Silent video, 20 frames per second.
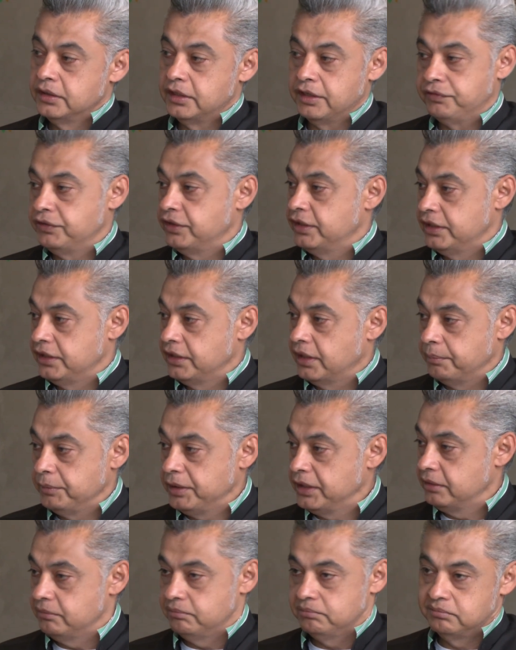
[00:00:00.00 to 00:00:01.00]
Definitely. I
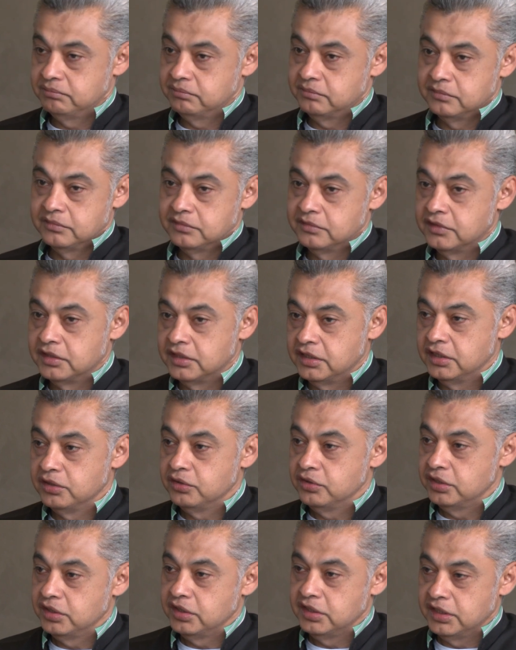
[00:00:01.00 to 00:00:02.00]
mean, you
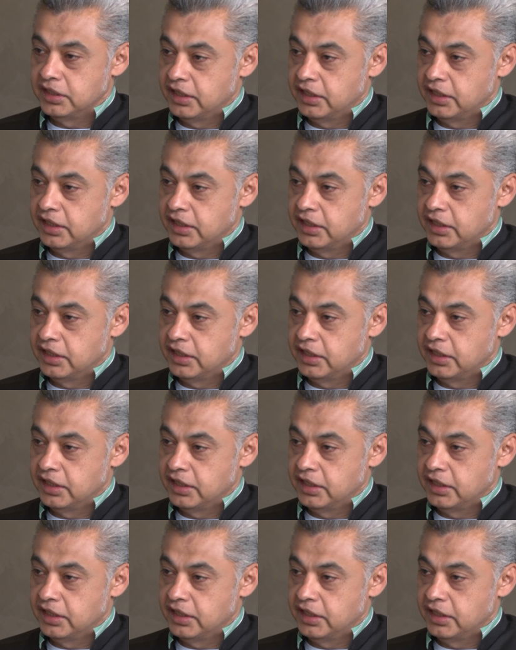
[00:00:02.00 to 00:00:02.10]
know,